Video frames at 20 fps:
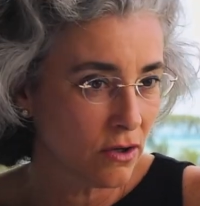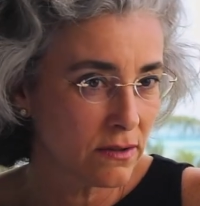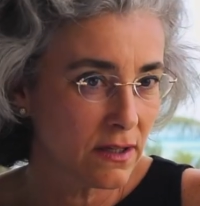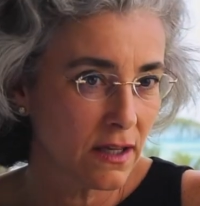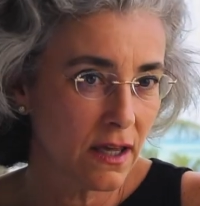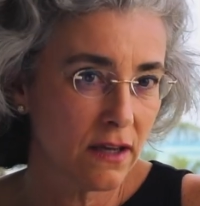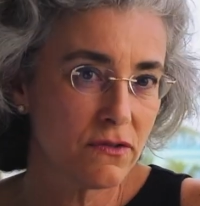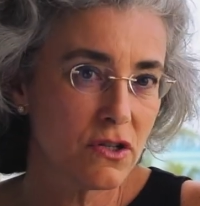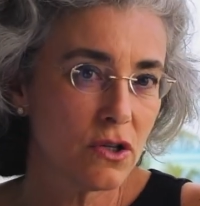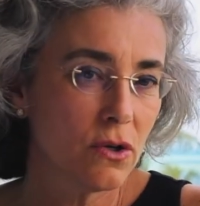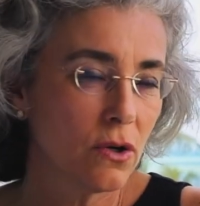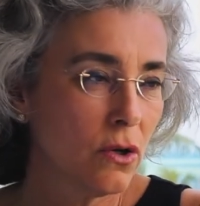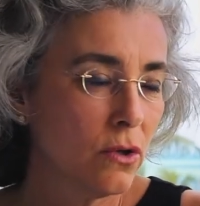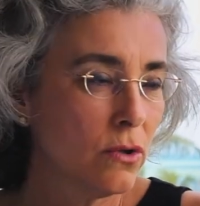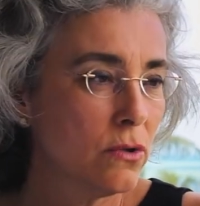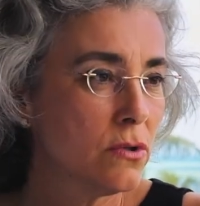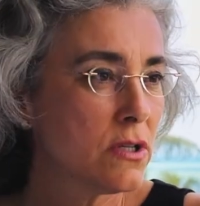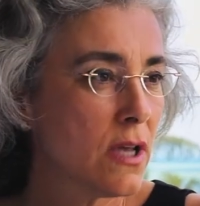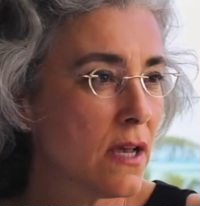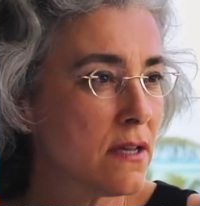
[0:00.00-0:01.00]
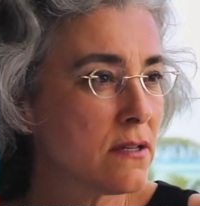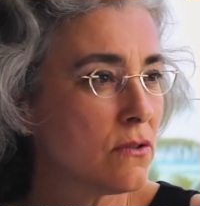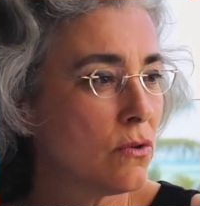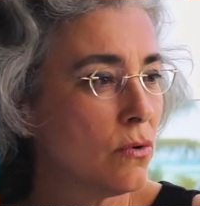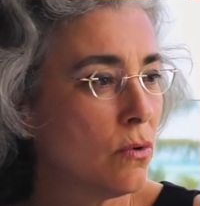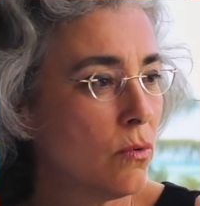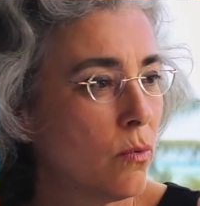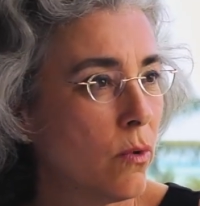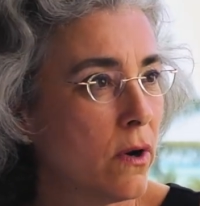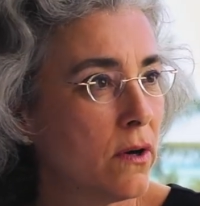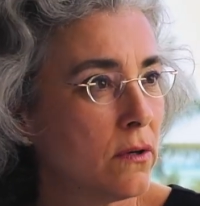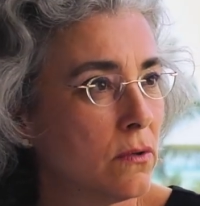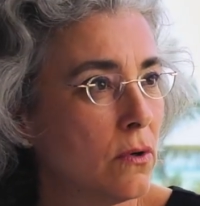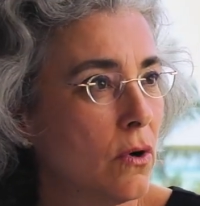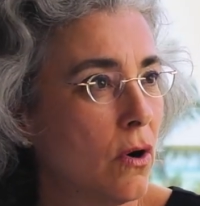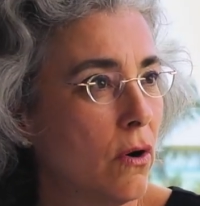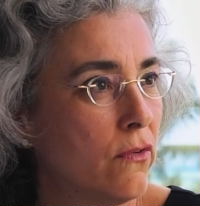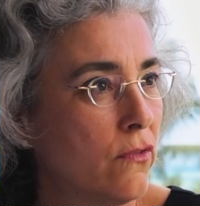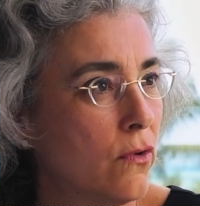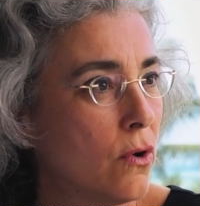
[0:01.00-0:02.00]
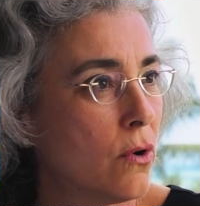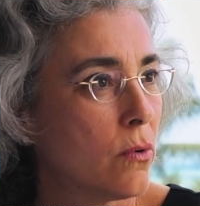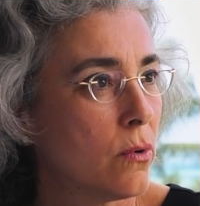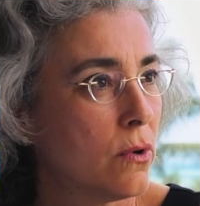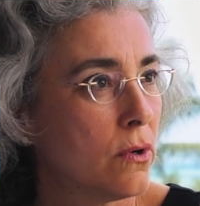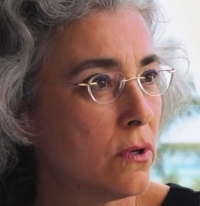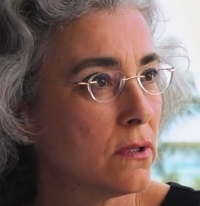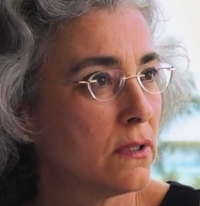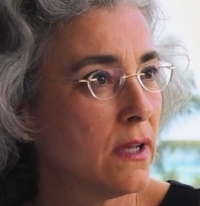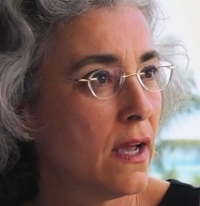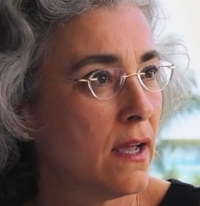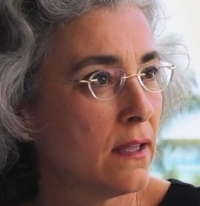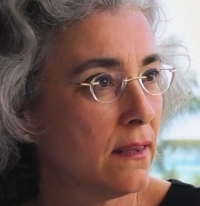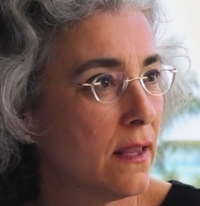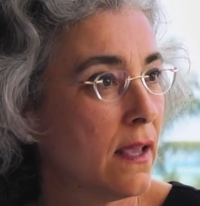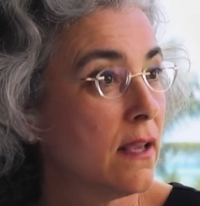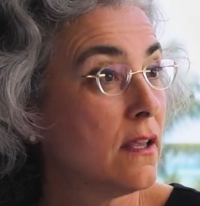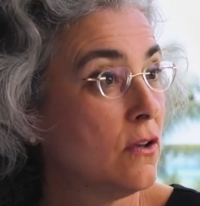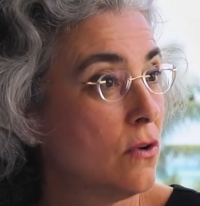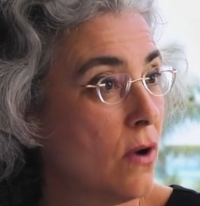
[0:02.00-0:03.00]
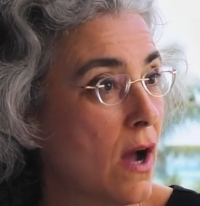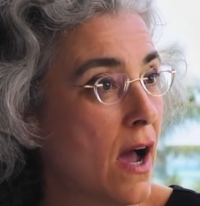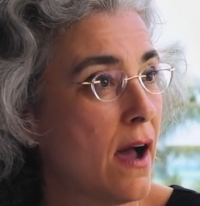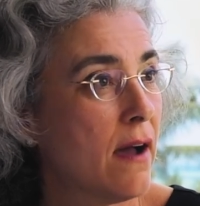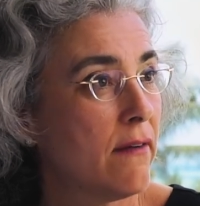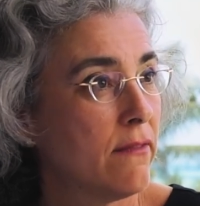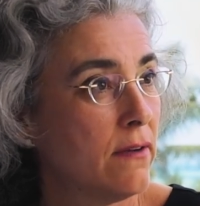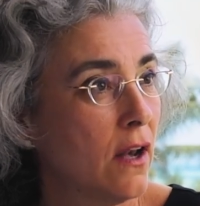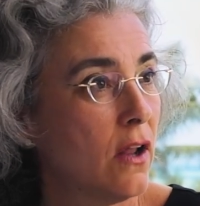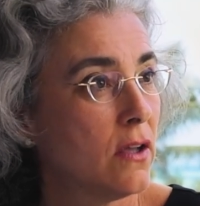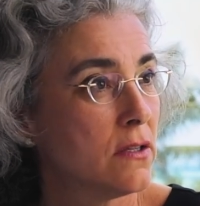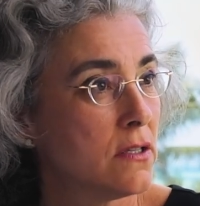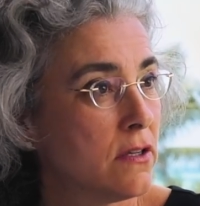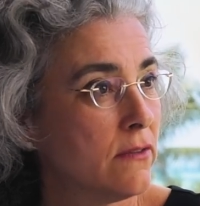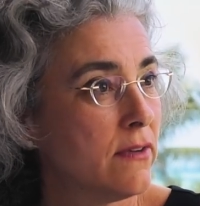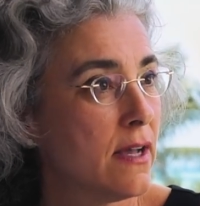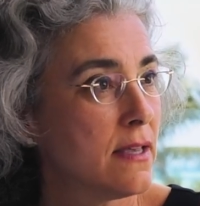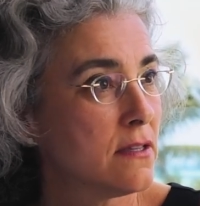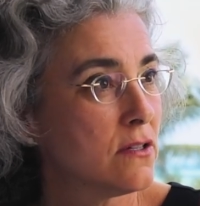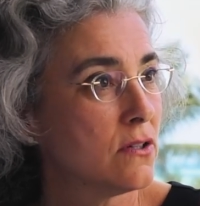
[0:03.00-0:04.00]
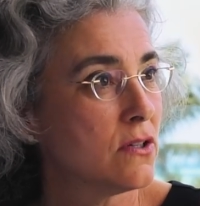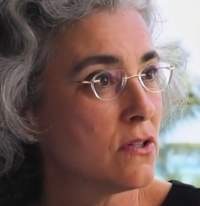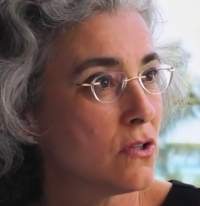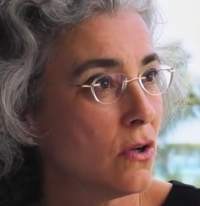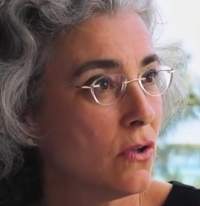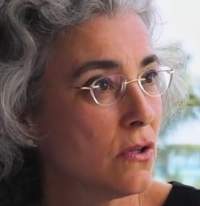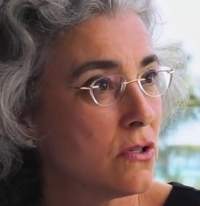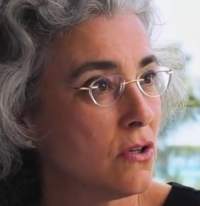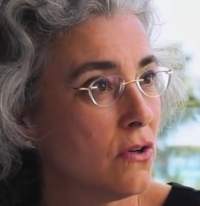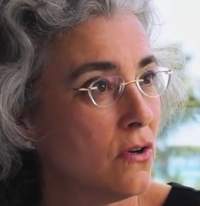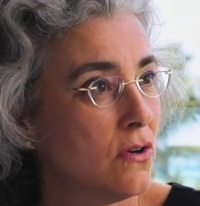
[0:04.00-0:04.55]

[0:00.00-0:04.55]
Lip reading: gives you clues as to where to go forward, and then you have lots of answers also.